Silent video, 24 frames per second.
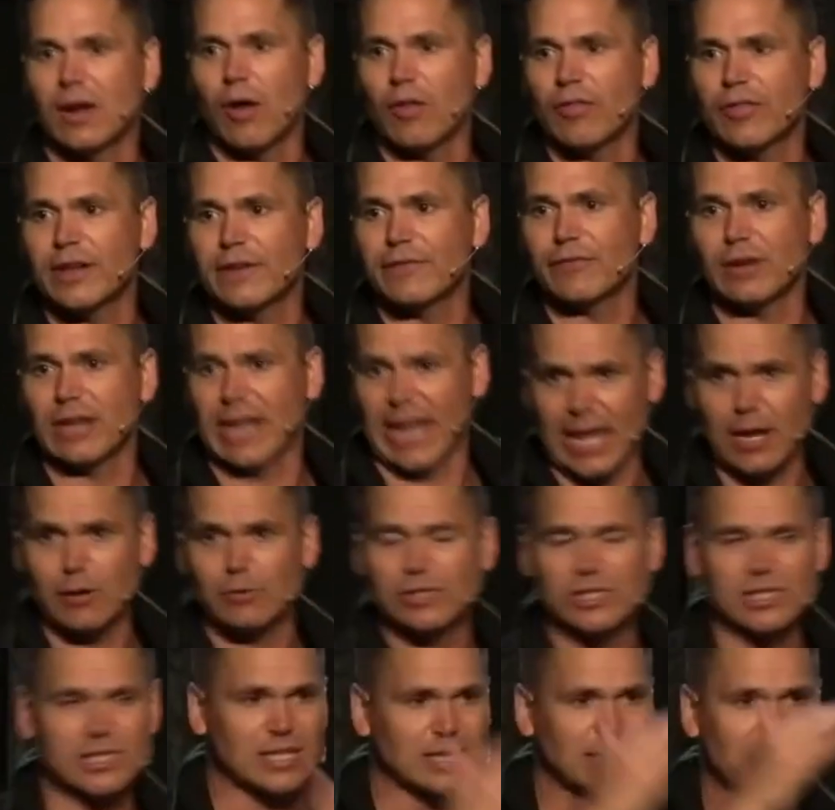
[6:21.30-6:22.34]
and all the different
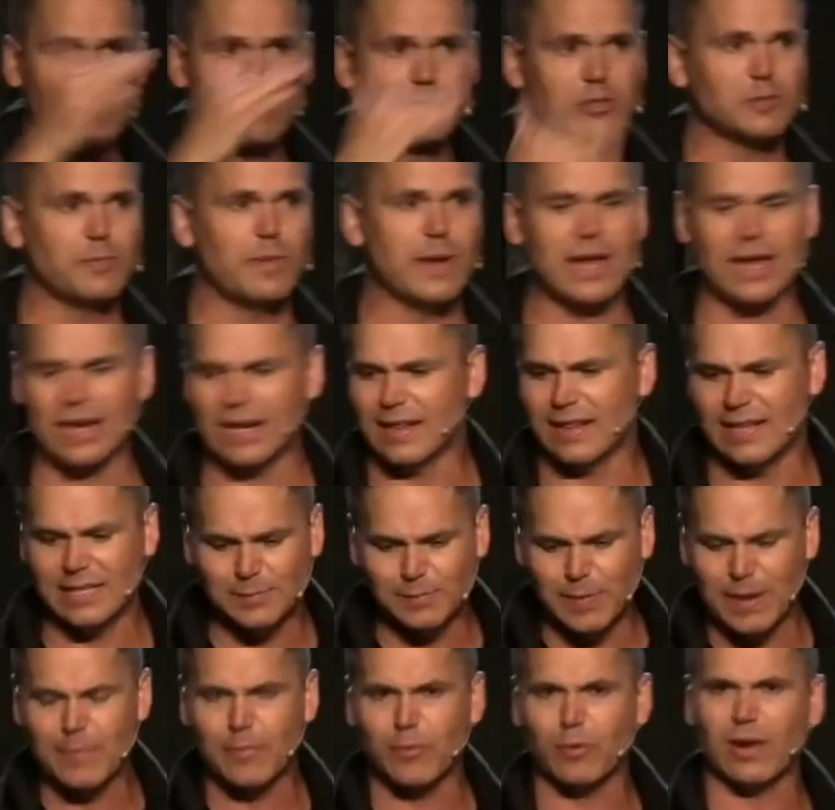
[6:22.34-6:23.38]
languages that they were speaking. And
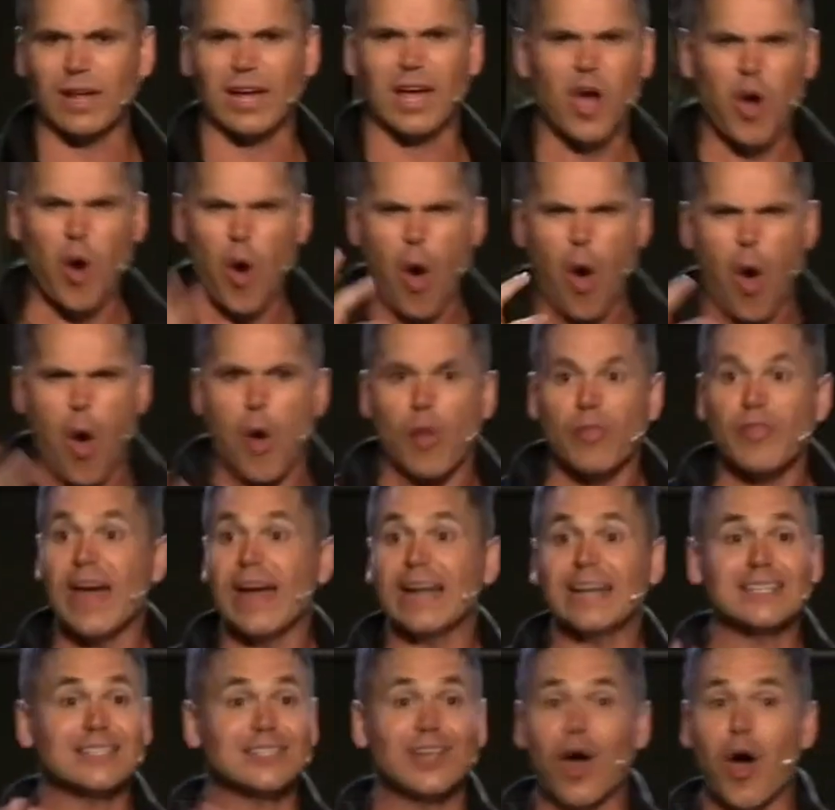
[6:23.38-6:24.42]
these people were like,
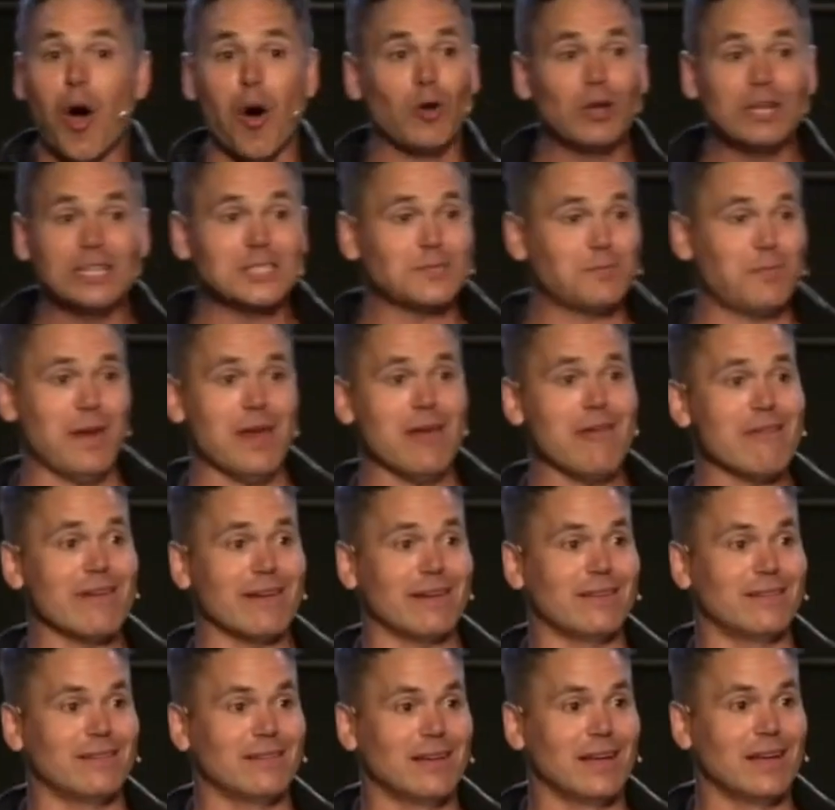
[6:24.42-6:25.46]
that is the Holy
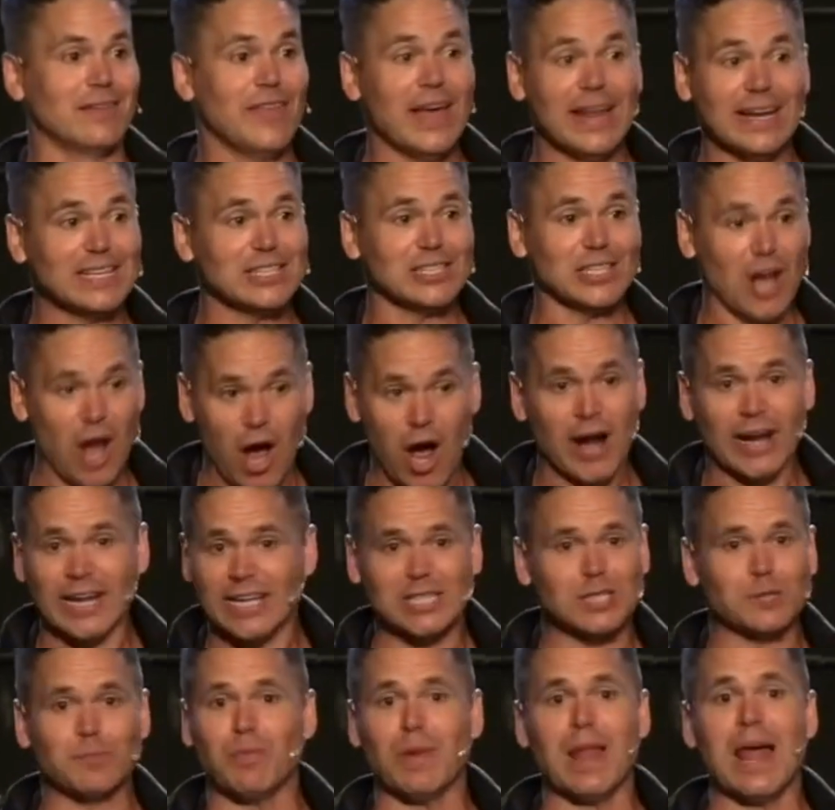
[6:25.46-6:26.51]
Spirit. That is
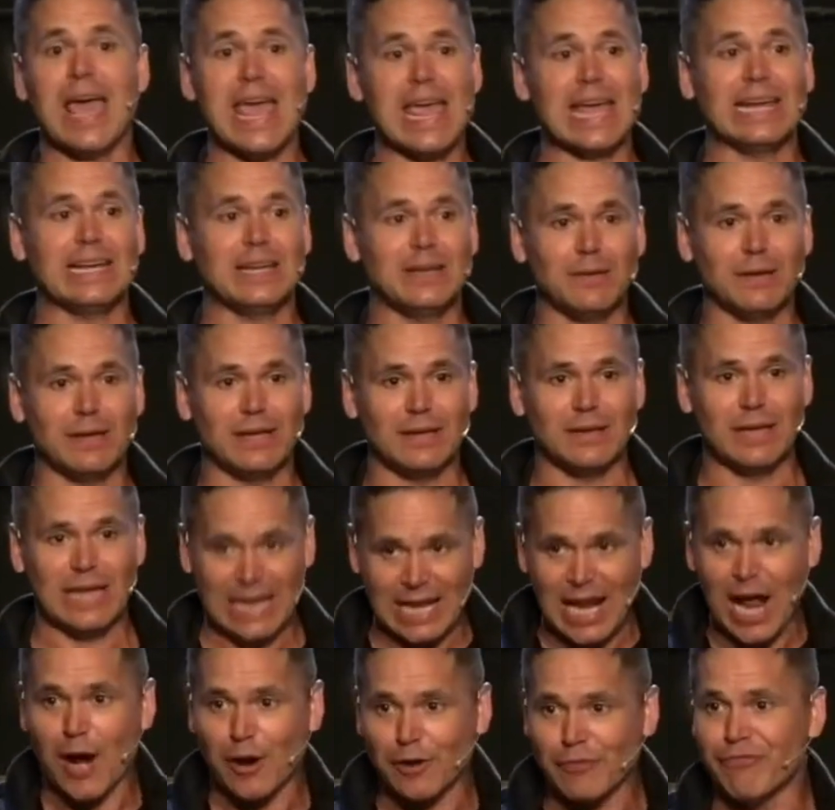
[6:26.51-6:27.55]
unexplained
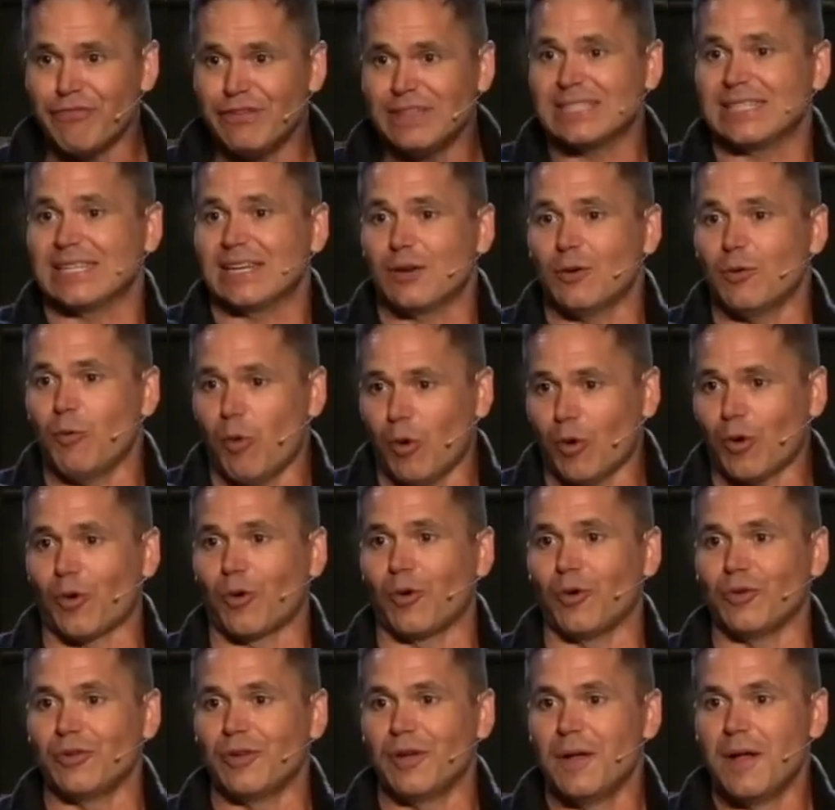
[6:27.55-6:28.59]
in our physical
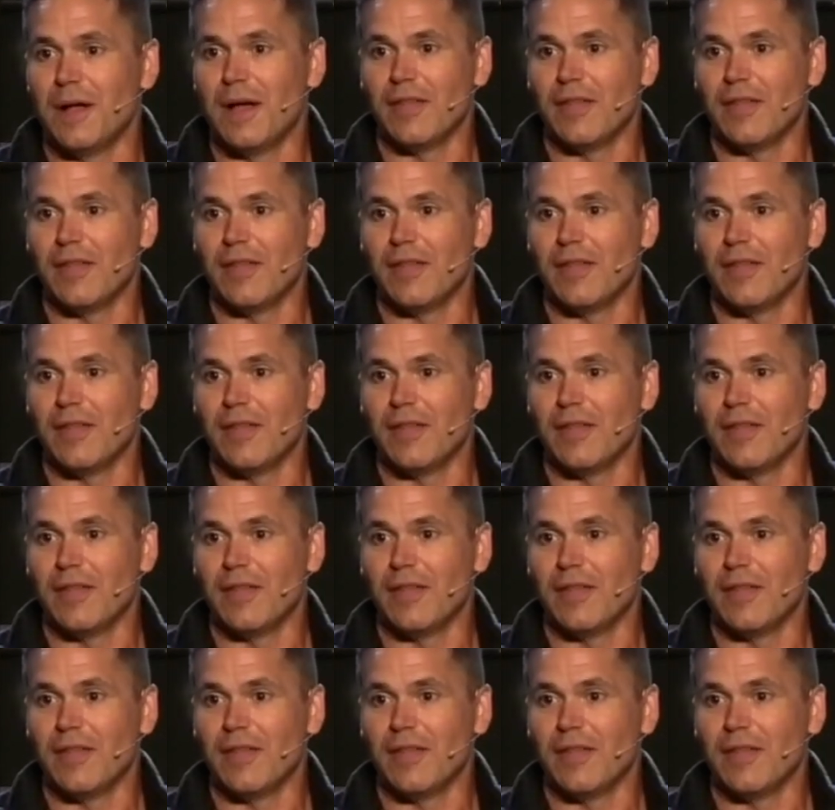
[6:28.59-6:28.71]
world.